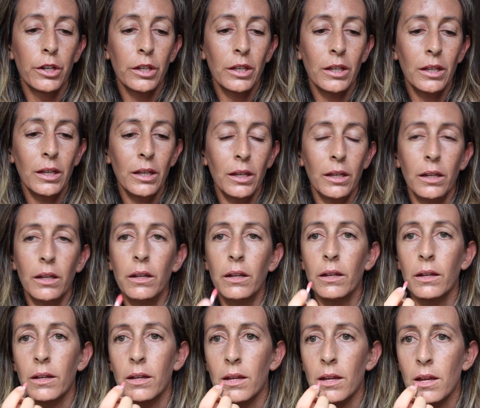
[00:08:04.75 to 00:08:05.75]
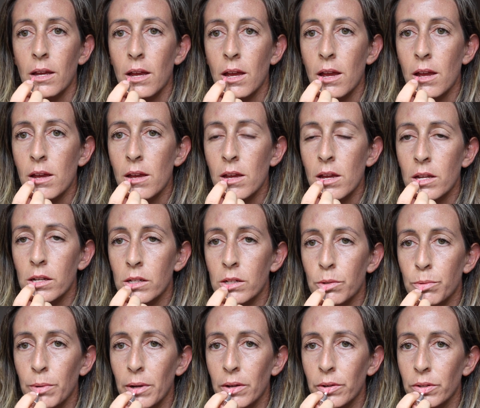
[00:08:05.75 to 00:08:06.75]
Kid
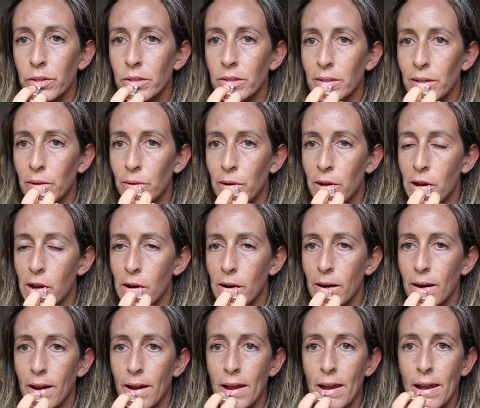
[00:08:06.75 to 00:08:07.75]
to round us out here.